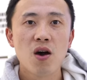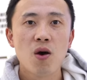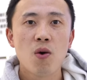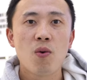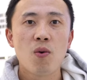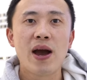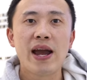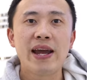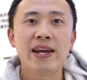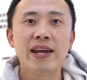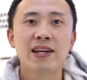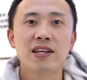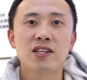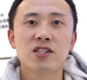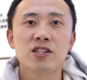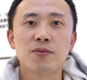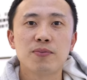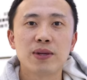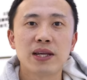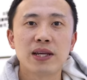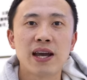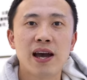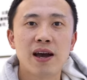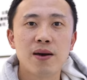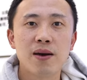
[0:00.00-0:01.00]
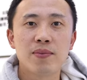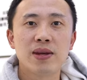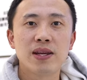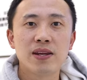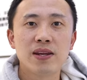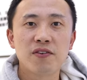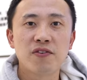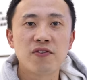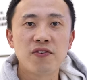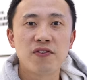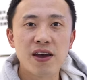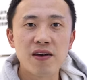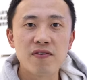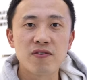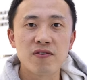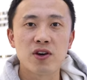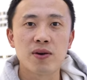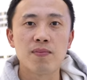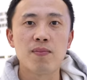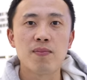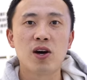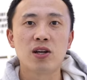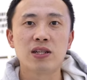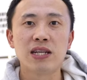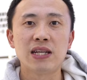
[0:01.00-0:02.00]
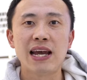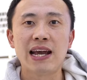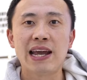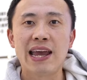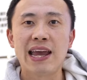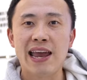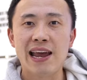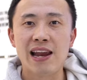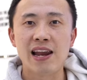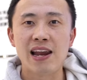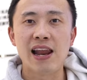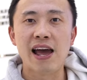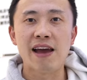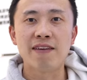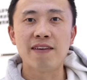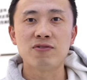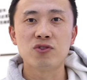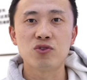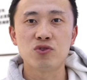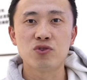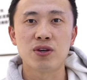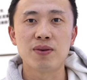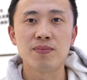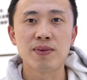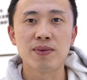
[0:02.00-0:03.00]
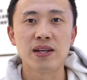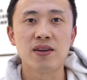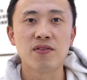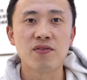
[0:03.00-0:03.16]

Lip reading: Why it is becoming the favorite multi-cam live streaming